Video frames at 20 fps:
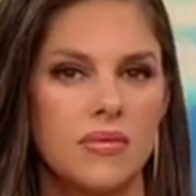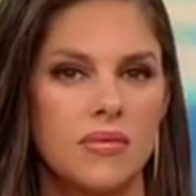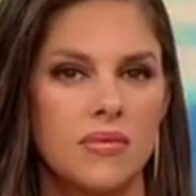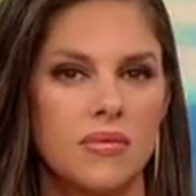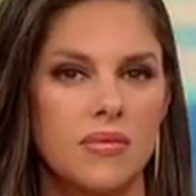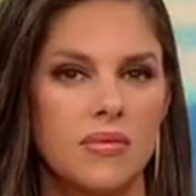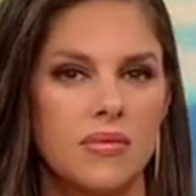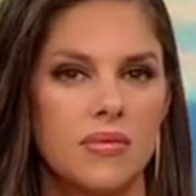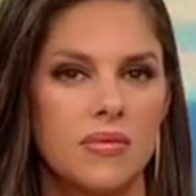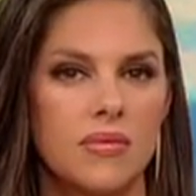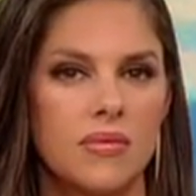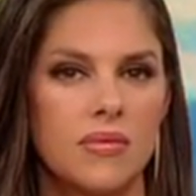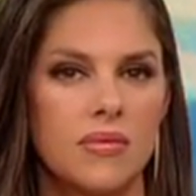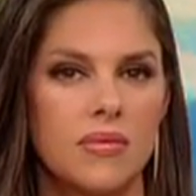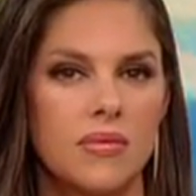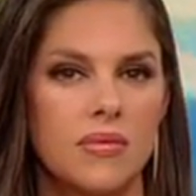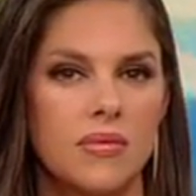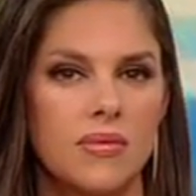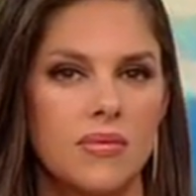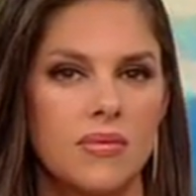
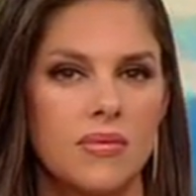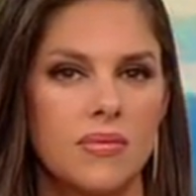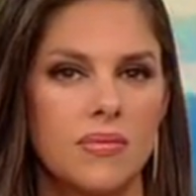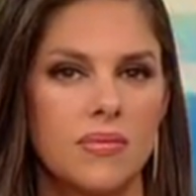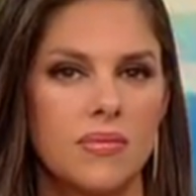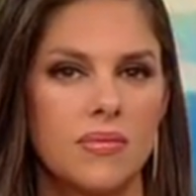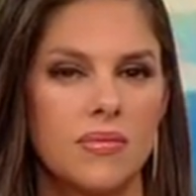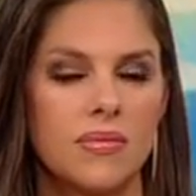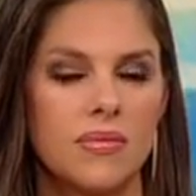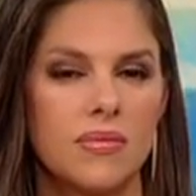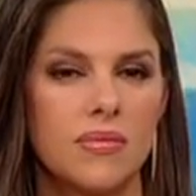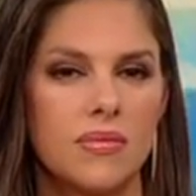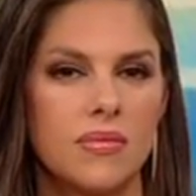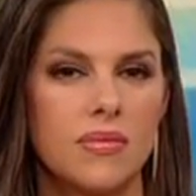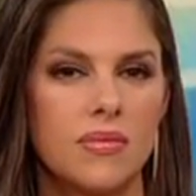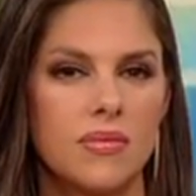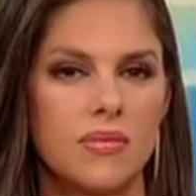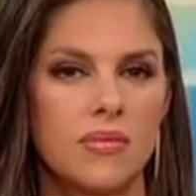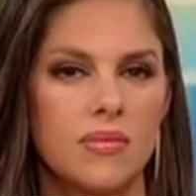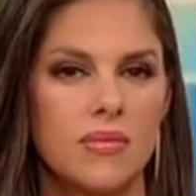
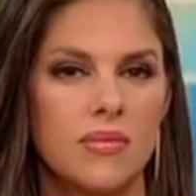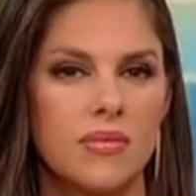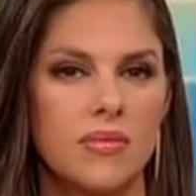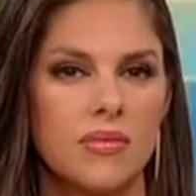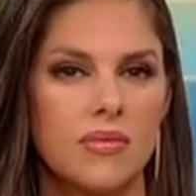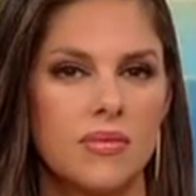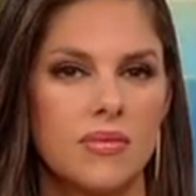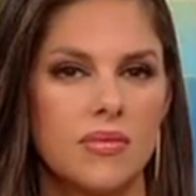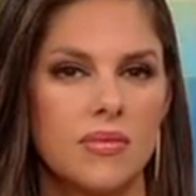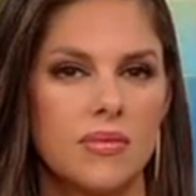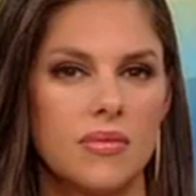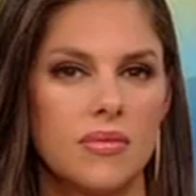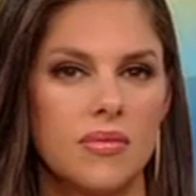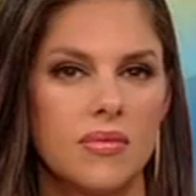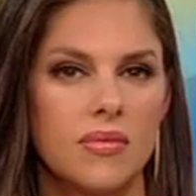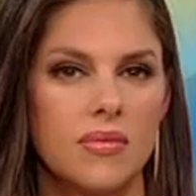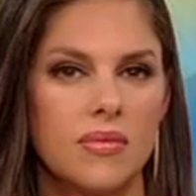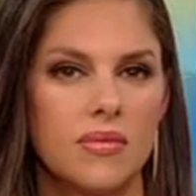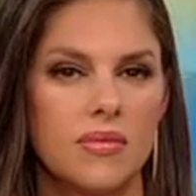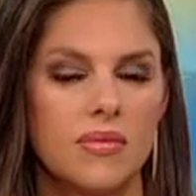
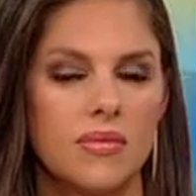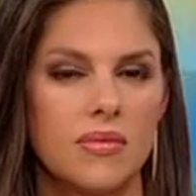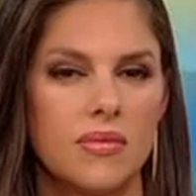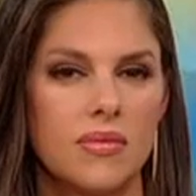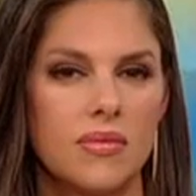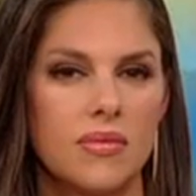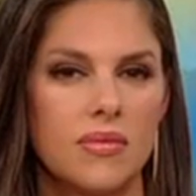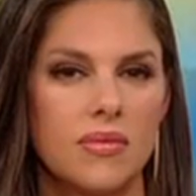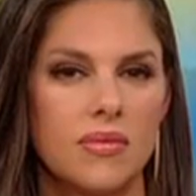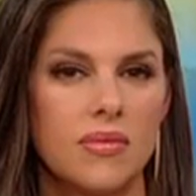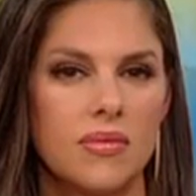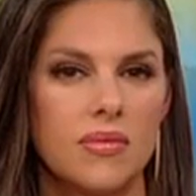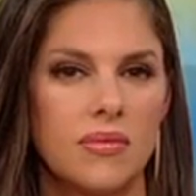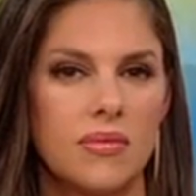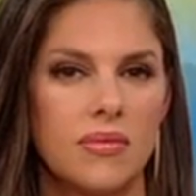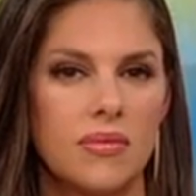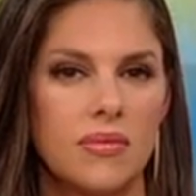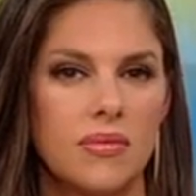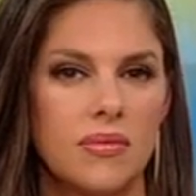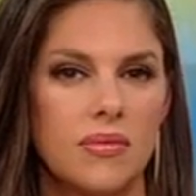
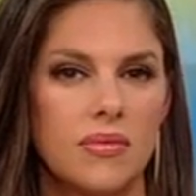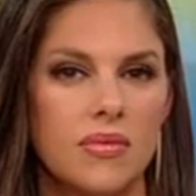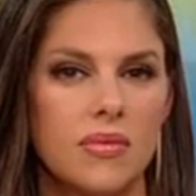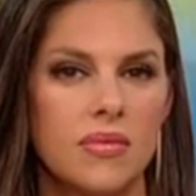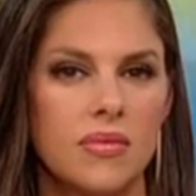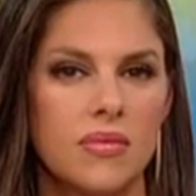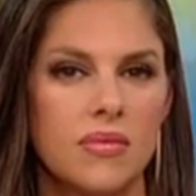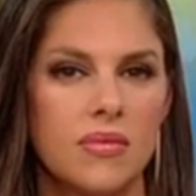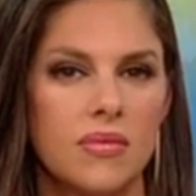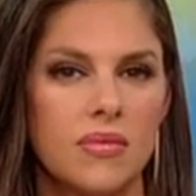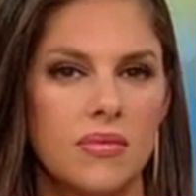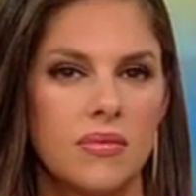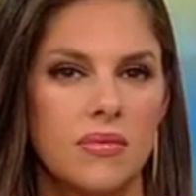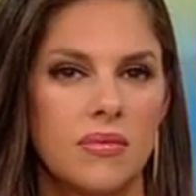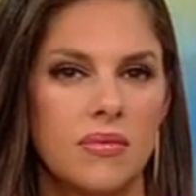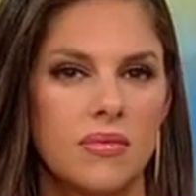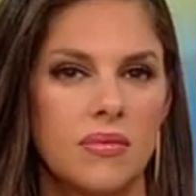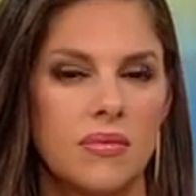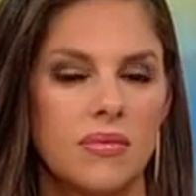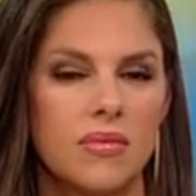
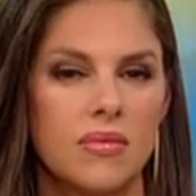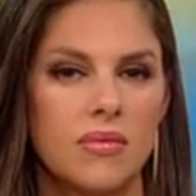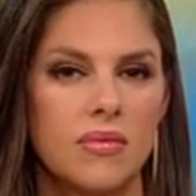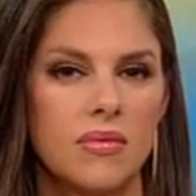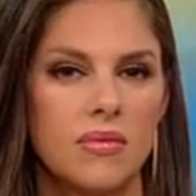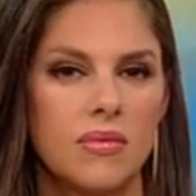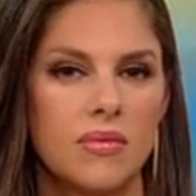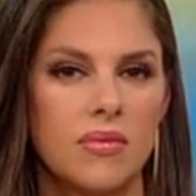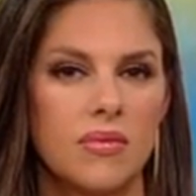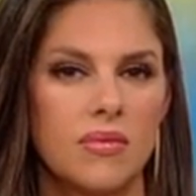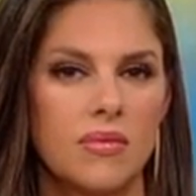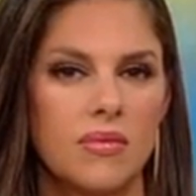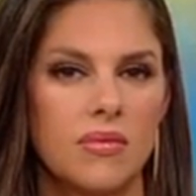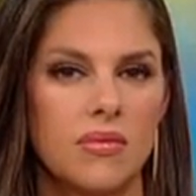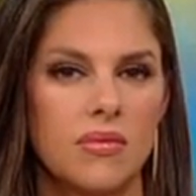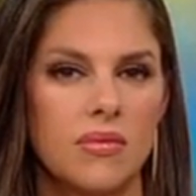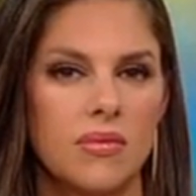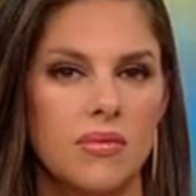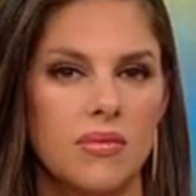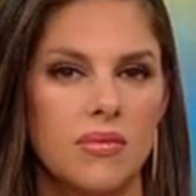
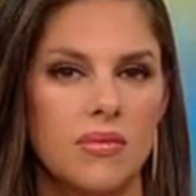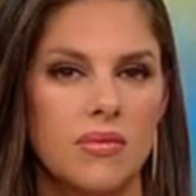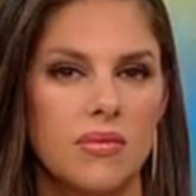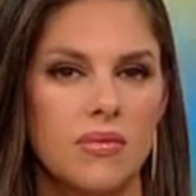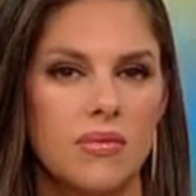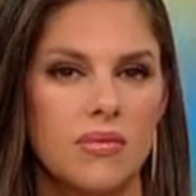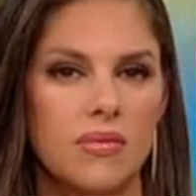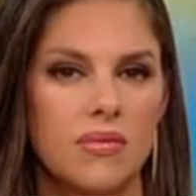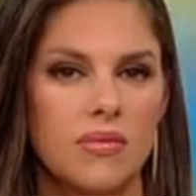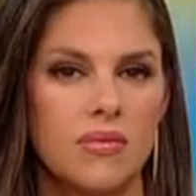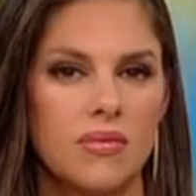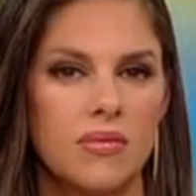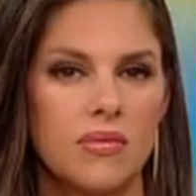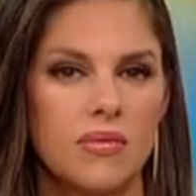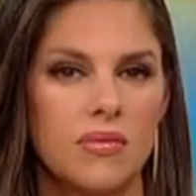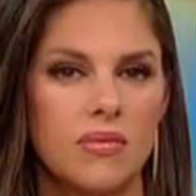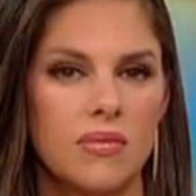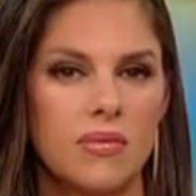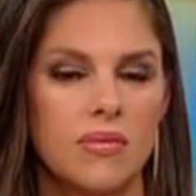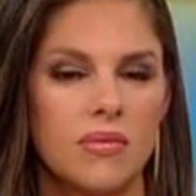
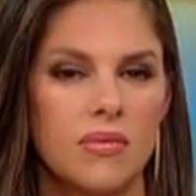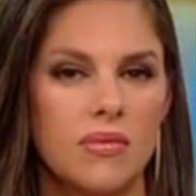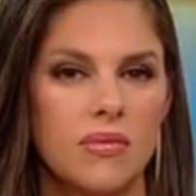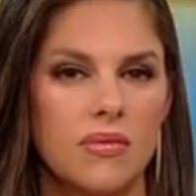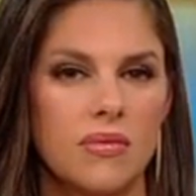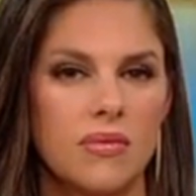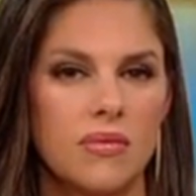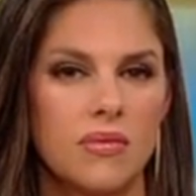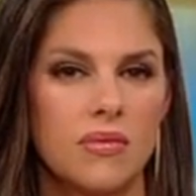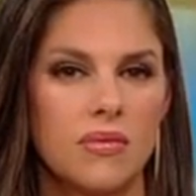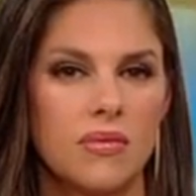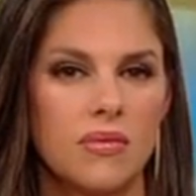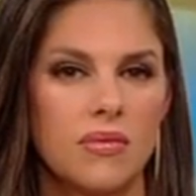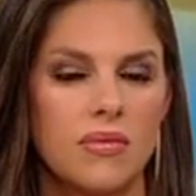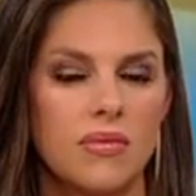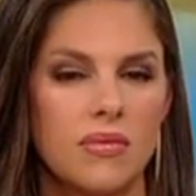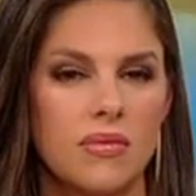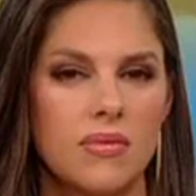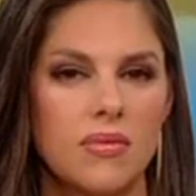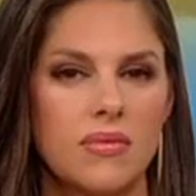This person isn't speaking.